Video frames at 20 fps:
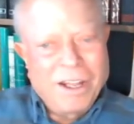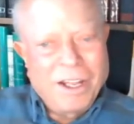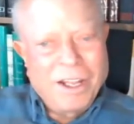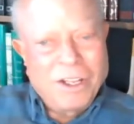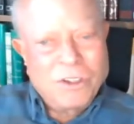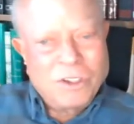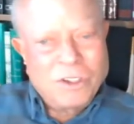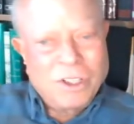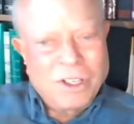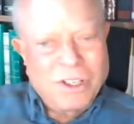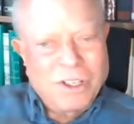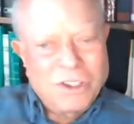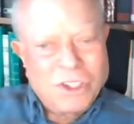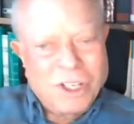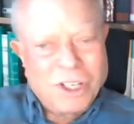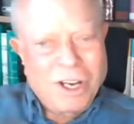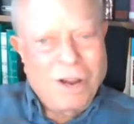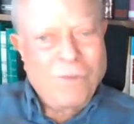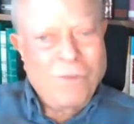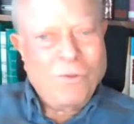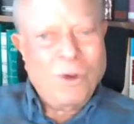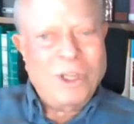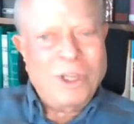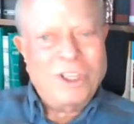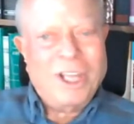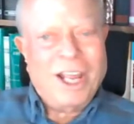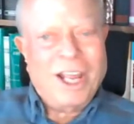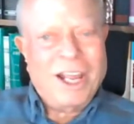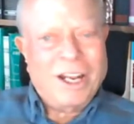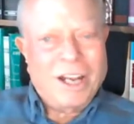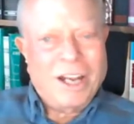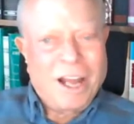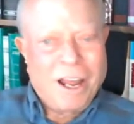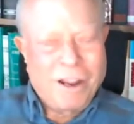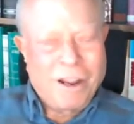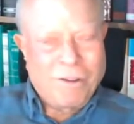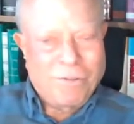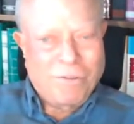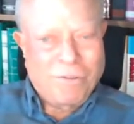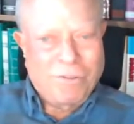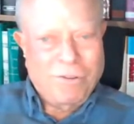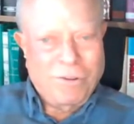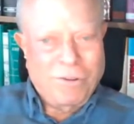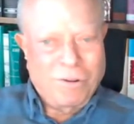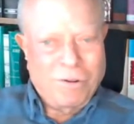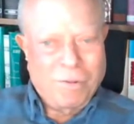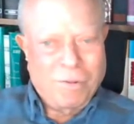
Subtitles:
is an everyday life.